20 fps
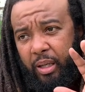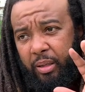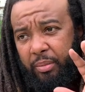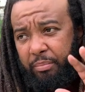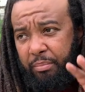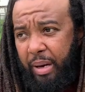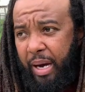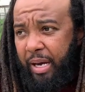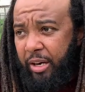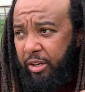
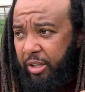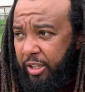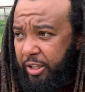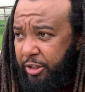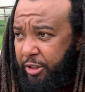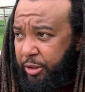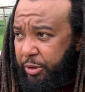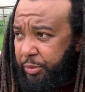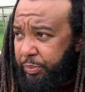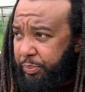minor
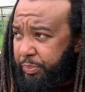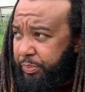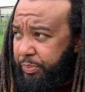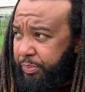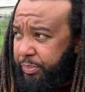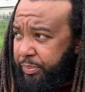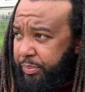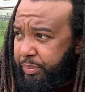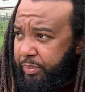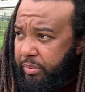issue.
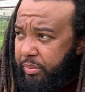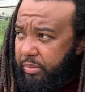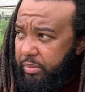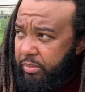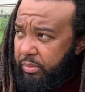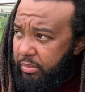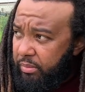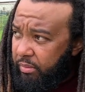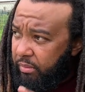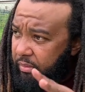
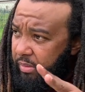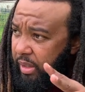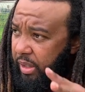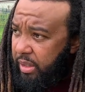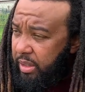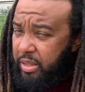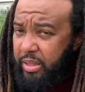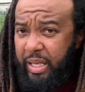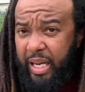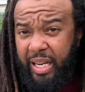
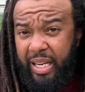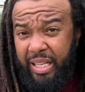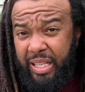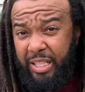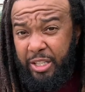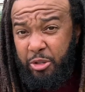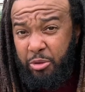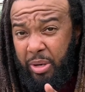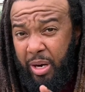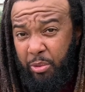The second
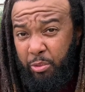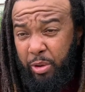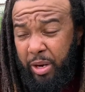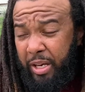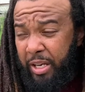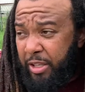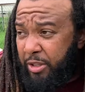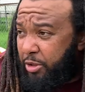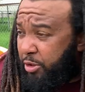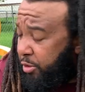issue I ran
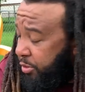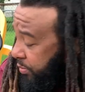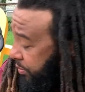into,